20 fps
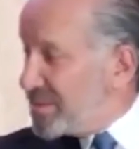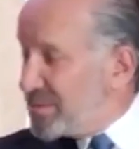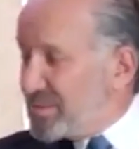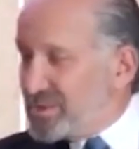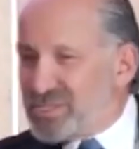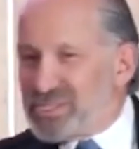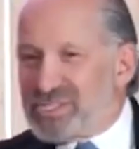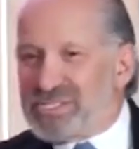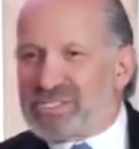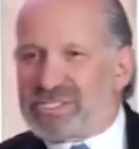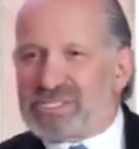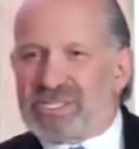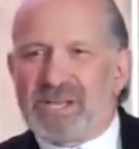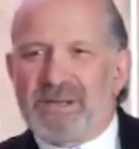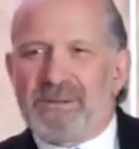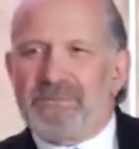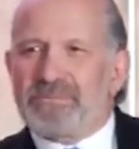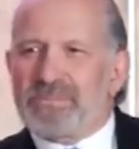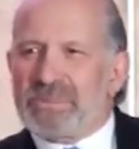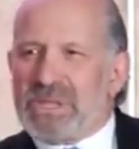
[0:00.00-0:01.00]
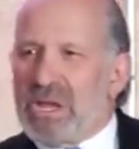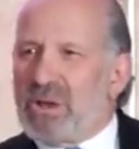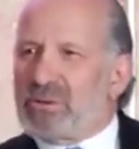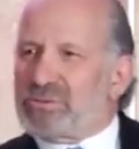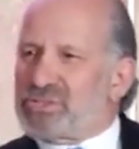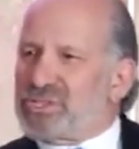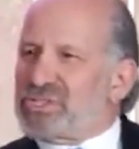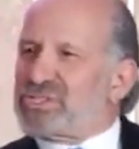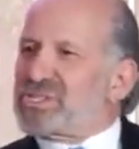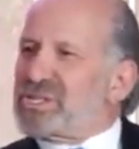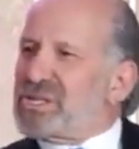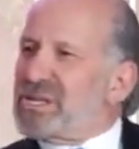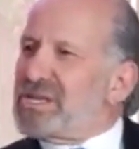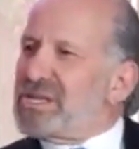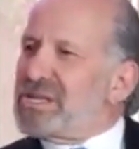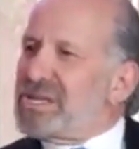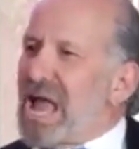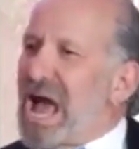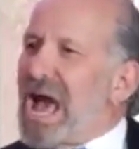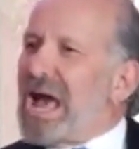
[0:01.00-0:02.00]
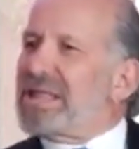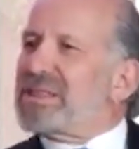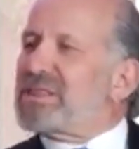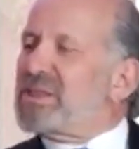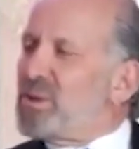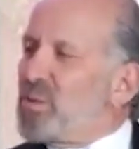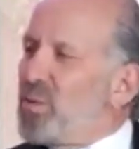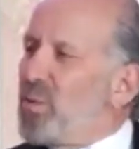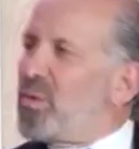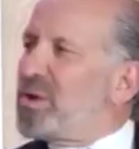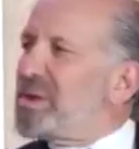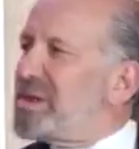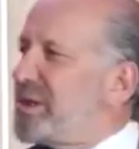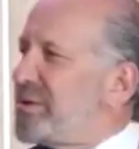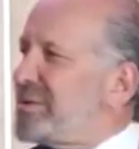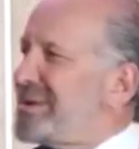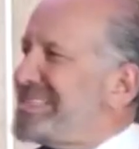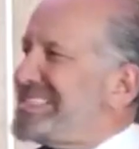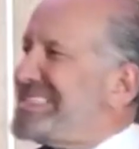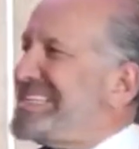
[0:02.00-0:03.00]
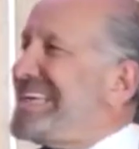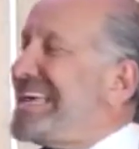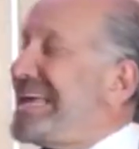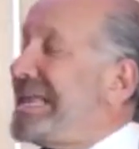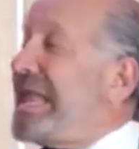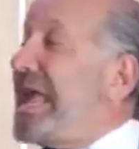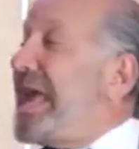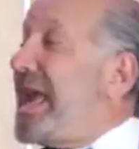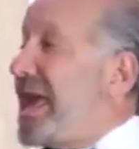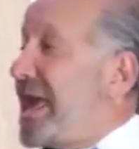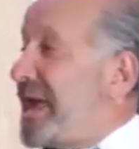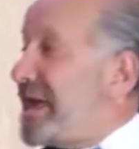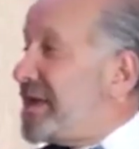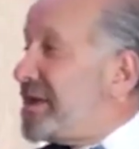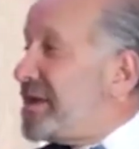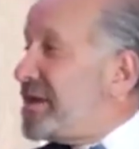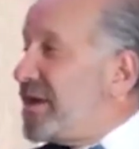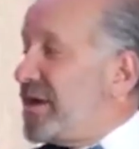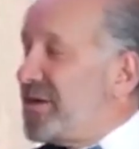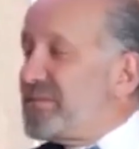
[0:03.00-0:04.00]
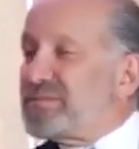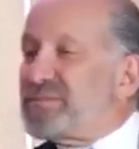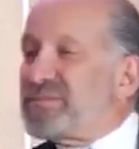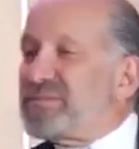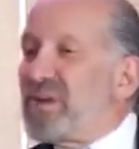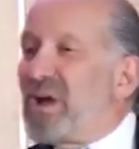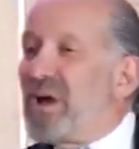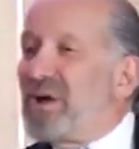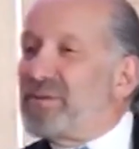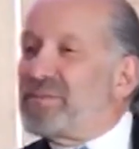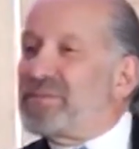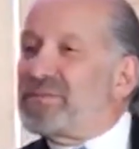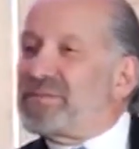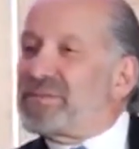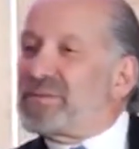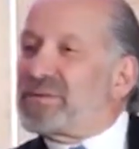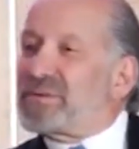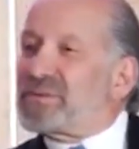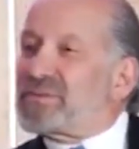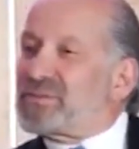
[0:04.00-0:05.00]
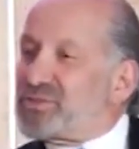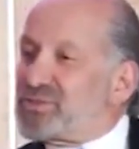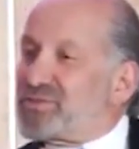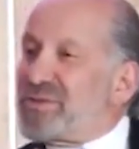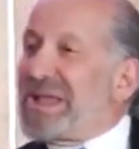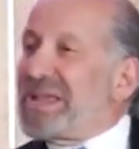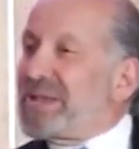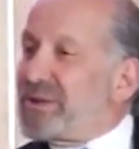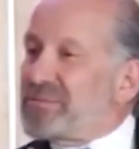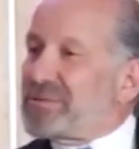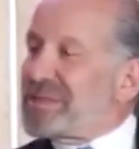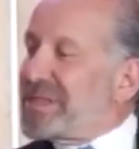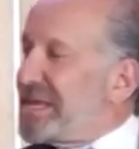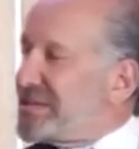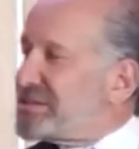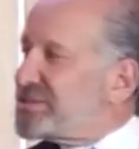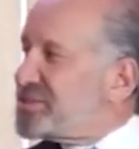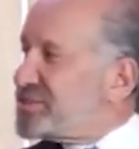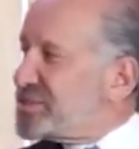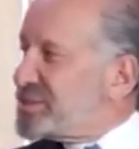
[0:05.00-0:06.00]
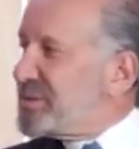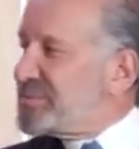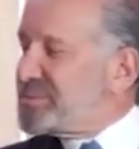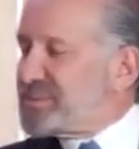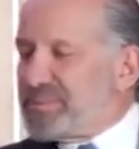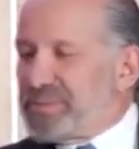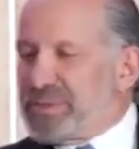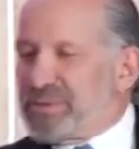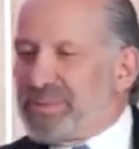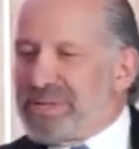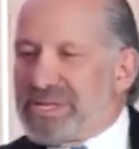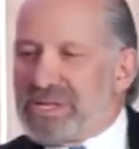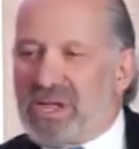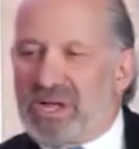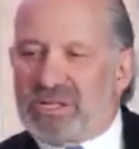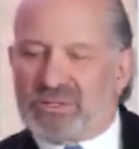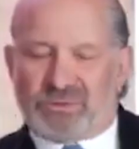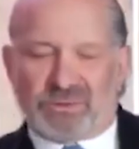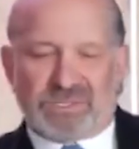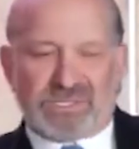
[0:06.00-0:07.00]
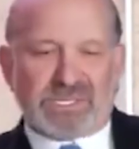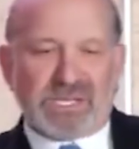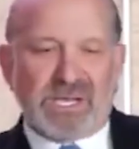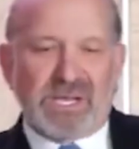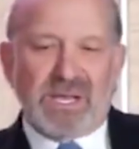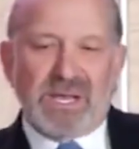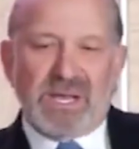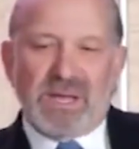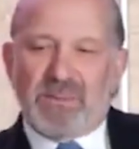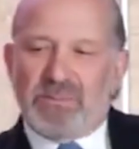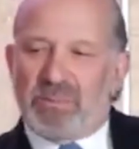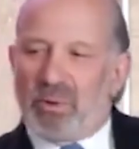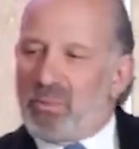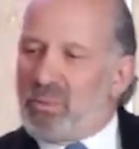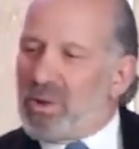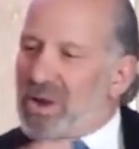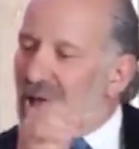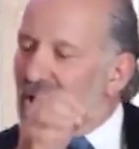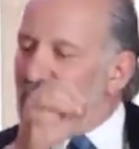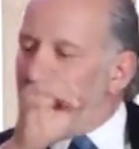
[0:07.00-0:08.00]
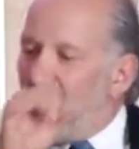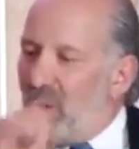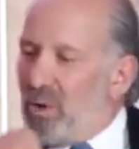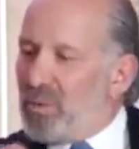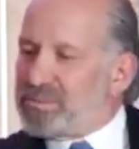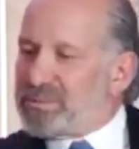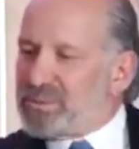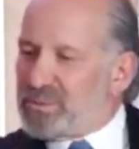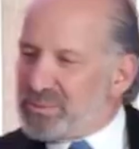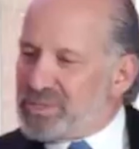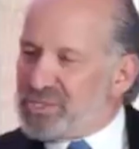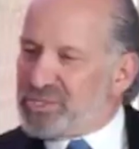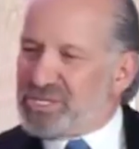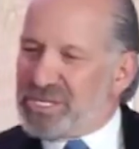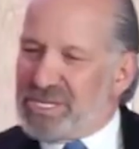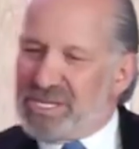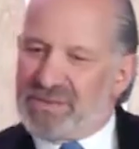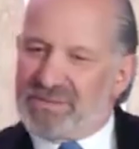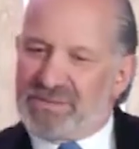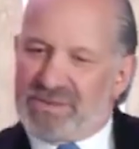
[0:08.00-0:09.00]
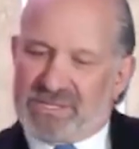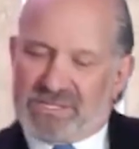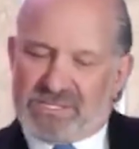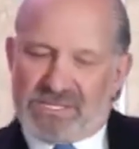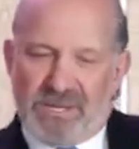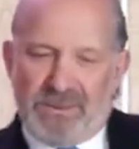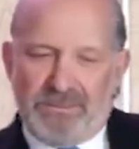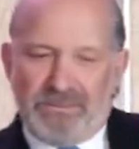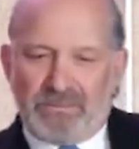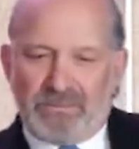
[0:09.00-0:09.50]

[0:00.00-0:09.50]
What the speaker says: which is, just not the ordinary DNA of trading relationships between countries. But what I hope to achieve is